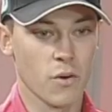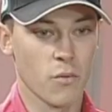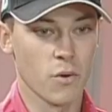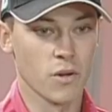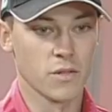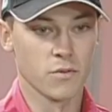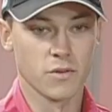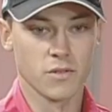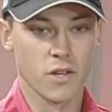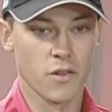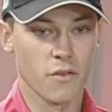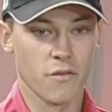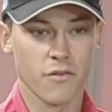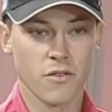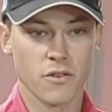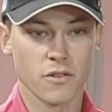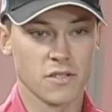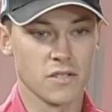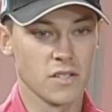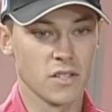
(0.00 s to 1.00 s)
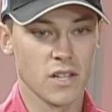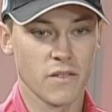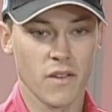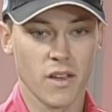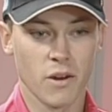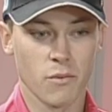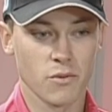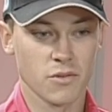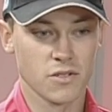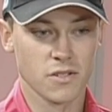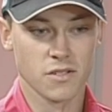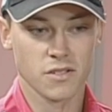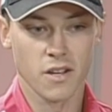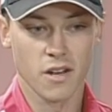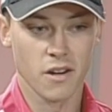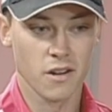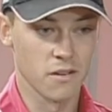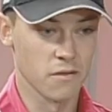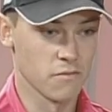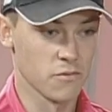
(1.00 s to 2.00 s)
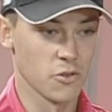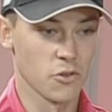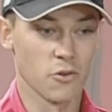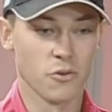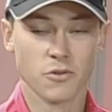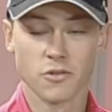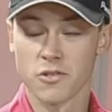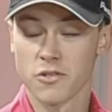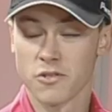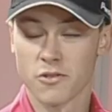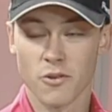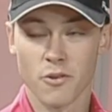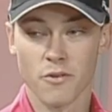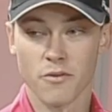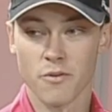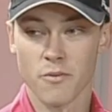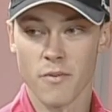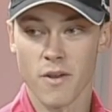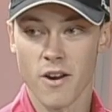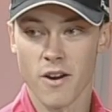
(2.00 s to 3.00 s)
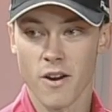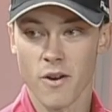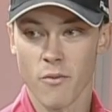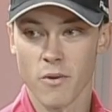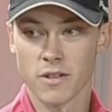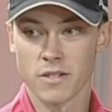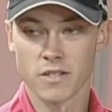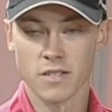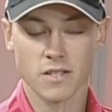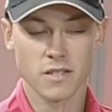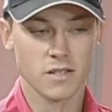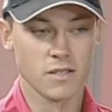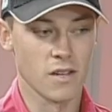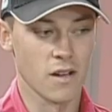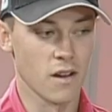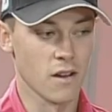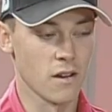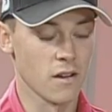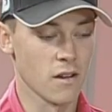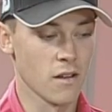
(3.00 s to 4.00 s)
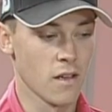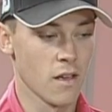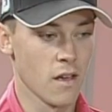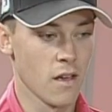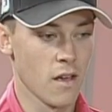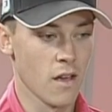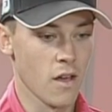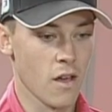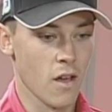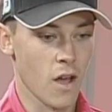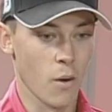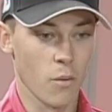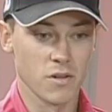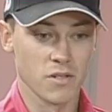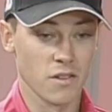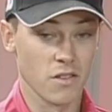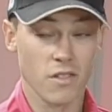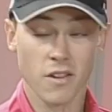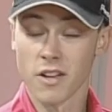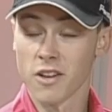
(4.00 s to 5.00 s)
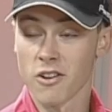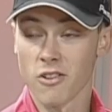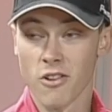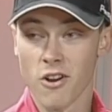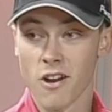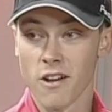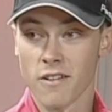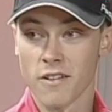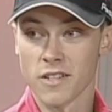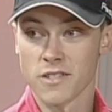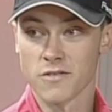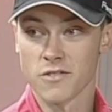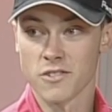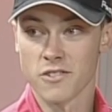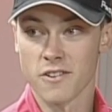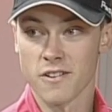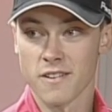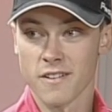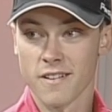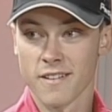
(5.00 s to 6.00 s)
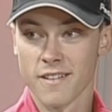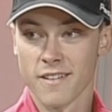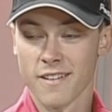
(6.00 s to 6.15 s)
I was was on the first tee, and then it was just kind of cruise control from there. I wasn't uh, I wasn't thinking a lot. That's for sure.